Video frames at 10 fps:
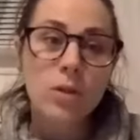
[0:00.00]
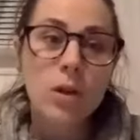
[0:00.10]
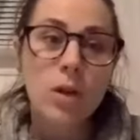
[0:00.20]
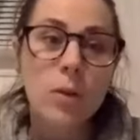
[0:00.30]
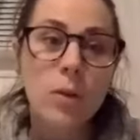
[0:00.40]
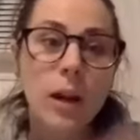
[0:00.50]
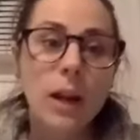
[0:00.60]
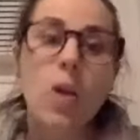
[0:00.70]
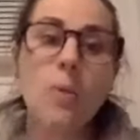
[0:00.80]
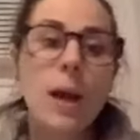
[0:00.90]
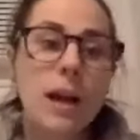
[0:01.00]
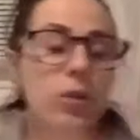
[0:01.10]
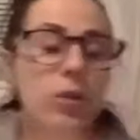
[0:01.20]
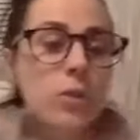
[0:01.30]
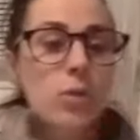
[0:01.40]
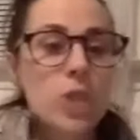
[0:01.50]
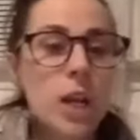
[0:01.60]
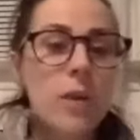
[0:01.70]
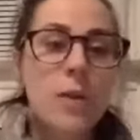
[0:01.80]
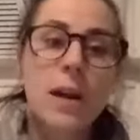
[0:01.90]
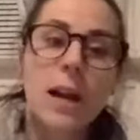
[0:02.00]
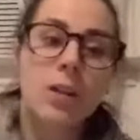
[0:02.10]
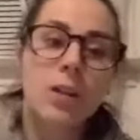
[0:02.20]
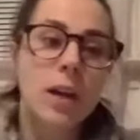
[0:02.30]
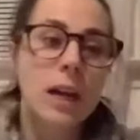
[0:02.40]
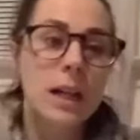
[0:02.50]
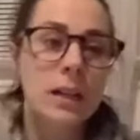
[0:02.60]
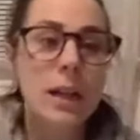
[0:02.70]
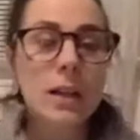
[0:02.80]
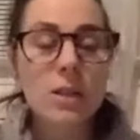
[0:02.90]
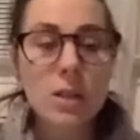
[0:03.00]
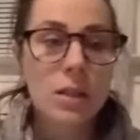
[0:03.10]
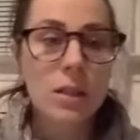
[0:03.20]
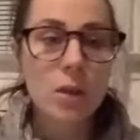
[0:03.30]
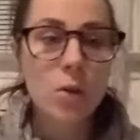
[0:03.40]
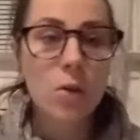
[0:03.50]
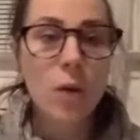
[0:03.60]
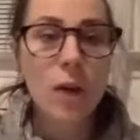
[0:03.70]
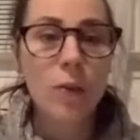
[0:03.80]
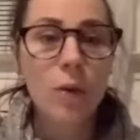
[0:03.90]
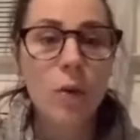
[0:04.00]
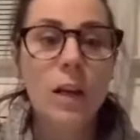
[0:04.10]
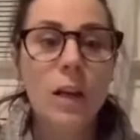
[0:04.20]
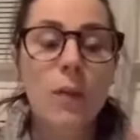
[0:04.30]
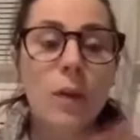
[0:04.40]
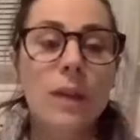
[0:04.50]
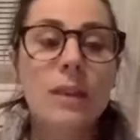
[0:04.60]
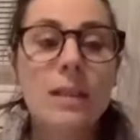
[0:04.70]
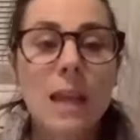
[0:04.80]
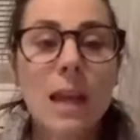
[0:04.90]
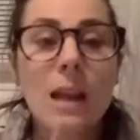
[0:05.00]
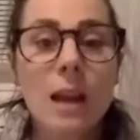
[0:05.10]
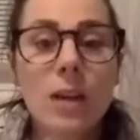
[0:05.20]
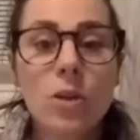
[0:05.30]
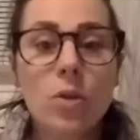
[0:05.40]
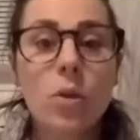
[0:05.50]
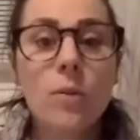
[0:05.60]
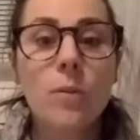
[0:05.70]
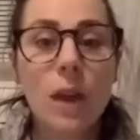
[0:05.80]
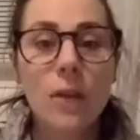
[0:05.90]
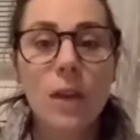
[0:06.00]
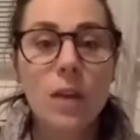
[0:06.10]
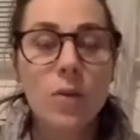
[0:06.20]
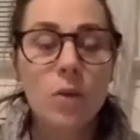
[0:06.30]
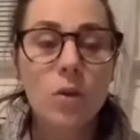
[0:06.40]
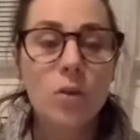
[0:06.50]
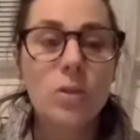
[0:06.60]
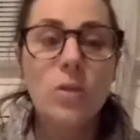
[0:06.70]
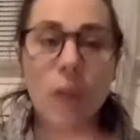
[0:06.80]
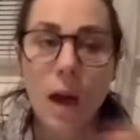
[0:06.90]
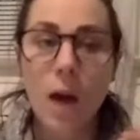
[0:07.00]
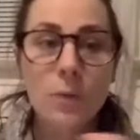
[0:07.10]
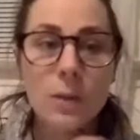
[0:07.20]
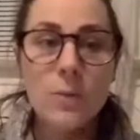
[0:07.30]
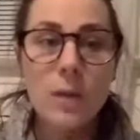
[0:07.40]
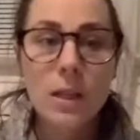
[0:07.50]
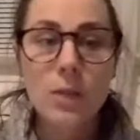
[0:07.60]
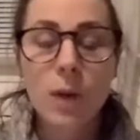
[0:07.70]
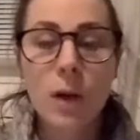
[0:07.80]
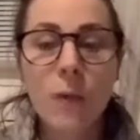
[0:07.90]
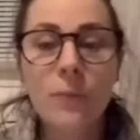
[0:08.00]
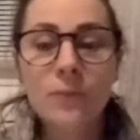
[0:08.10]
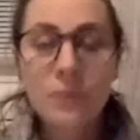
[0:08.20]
So when I go back and look through January, I can look at a glance to see who I enrolled, and I write the day next to them that they enrolled. So that helps me as well.